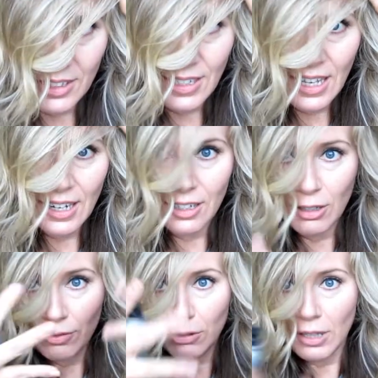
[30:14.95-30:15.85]
it's not, you know,
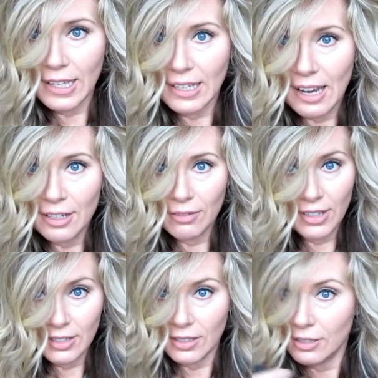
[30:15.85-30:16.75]
if you like it out of your
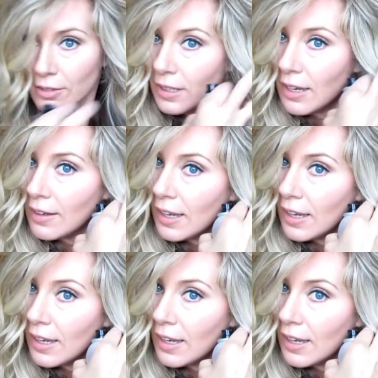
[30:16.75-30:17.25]
face, then do it out.